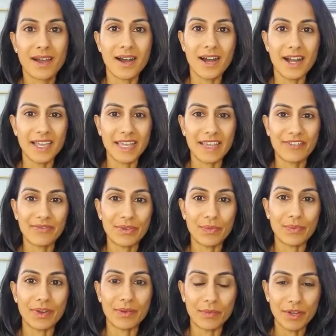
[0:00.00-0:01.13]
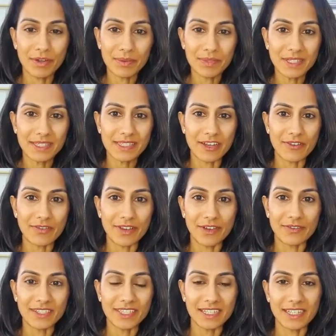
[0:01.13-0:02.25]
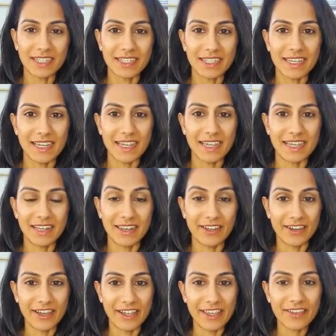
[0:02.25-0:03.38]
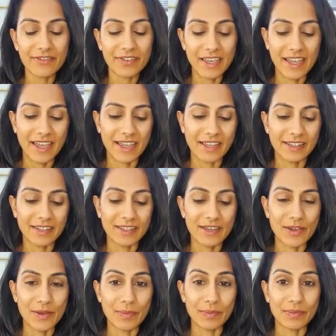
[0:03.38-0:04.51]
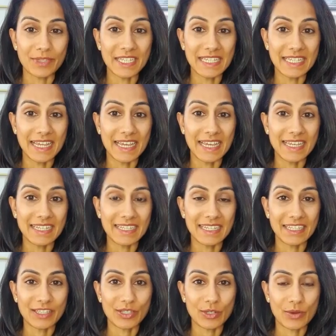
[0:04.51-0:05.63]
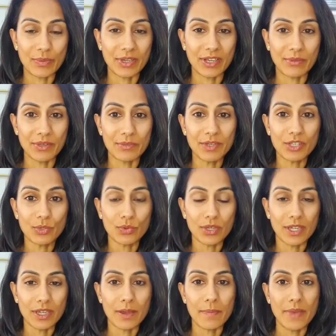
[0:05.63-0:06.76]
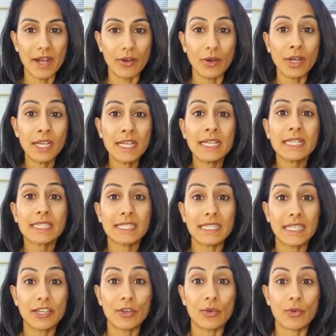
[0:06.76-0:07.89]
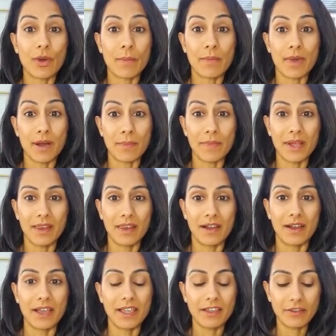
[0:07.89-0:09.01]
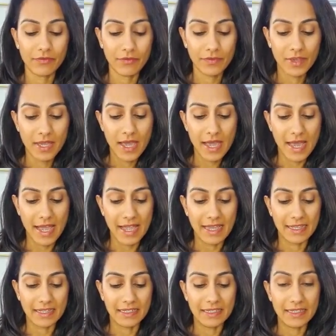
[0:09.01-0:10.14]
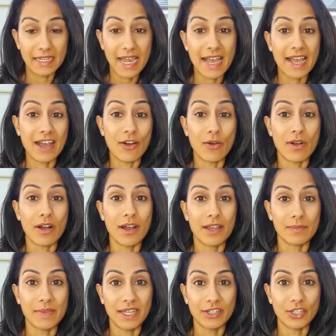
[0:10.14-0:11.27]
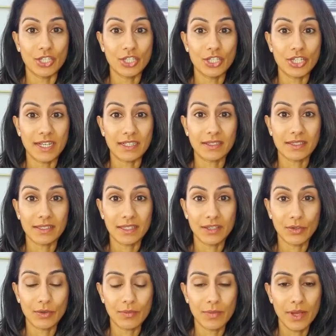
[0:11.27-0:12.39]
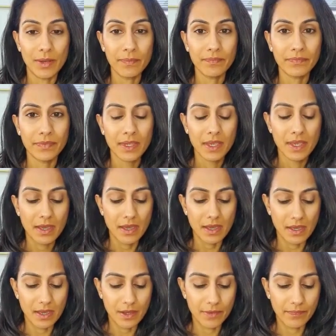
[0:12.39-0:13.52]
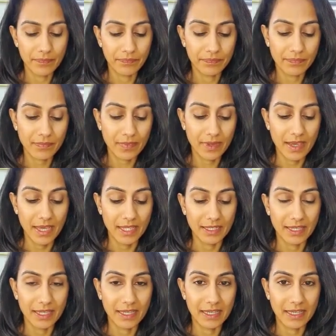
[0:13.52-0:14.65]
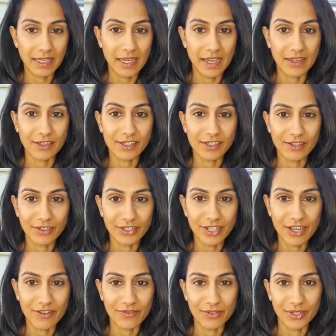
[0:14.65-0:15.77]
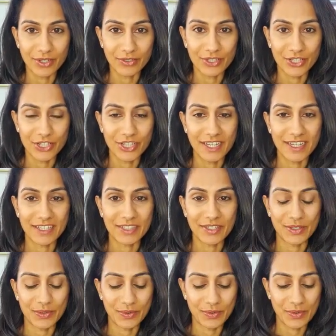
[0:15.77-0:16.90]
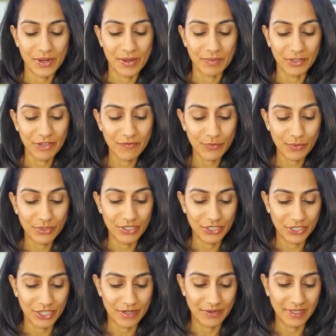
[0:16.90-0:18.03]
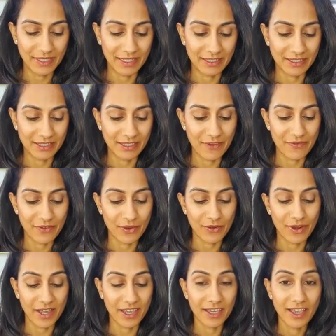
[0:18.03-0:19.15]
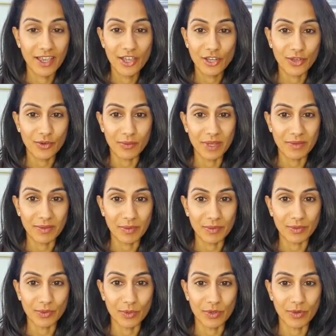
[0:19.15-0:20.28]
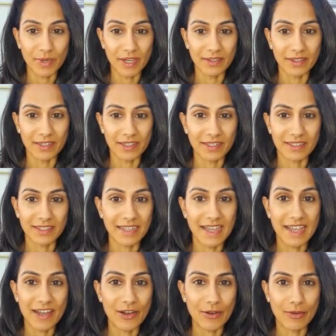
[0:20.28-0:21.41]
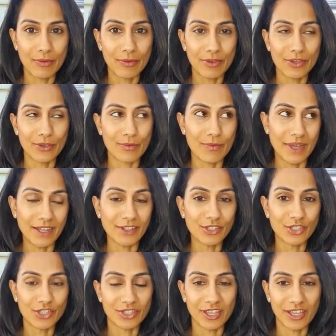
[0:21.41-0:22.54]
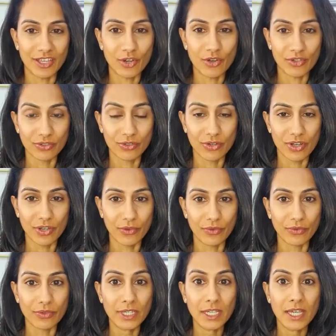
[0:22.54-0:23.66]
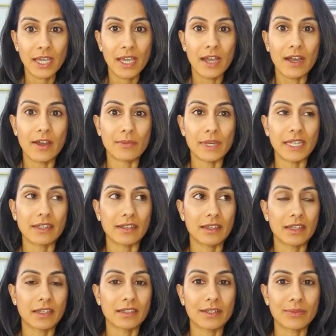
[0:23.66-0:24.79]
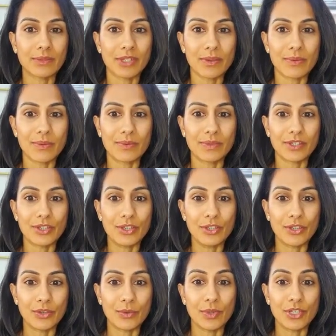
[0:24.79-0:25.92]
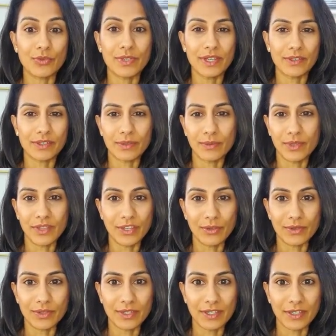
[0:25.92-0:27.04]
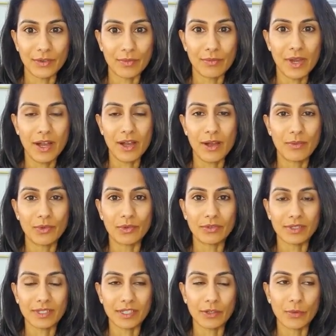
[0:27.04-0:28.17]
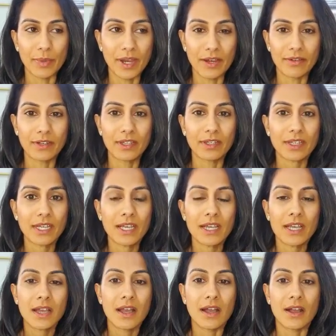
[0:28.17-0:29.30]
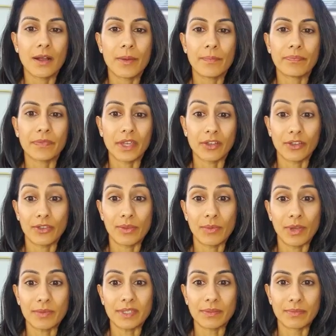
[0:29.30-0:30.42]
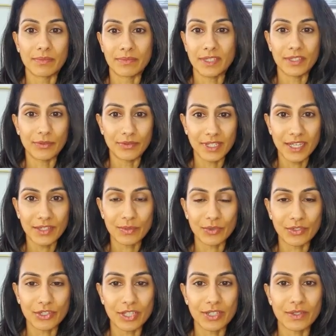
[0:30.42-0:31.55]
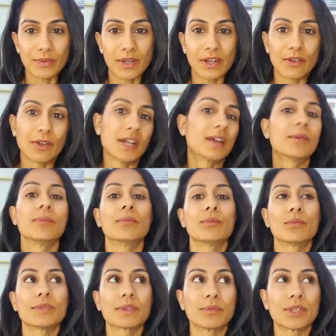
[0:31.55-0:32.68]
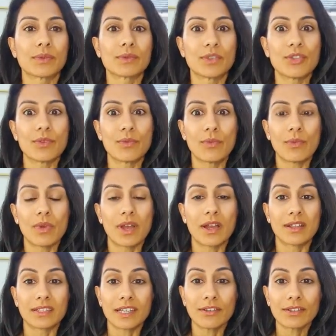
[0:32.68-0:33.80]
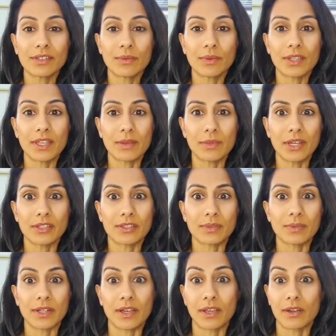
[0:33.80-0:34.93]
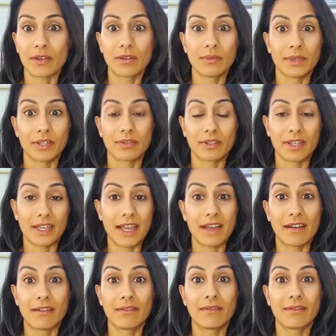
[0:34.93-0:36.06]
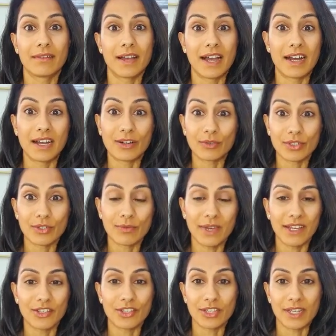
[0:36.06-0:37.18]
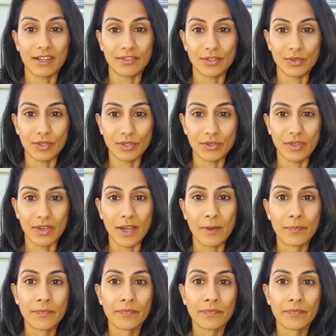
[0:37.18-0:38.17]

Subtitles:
Hi everyone, welcome to Self Love Sunday Live. And today, in today's topic, I'm going to be talking about single mum life and how I manage as a single mum. And I think, there's a lot to cover and a lot to share. So I'm looking forward to sharing this because I feel like not many people talk about this and how you manage like on your own. And I think sometimes, when you tell someone that you're a single mom or a single parent, I know there might be some single dads watching as well. Sometimes when you tell someone, they might just be like, "Oh my God, like how do you manage and how do you do that?"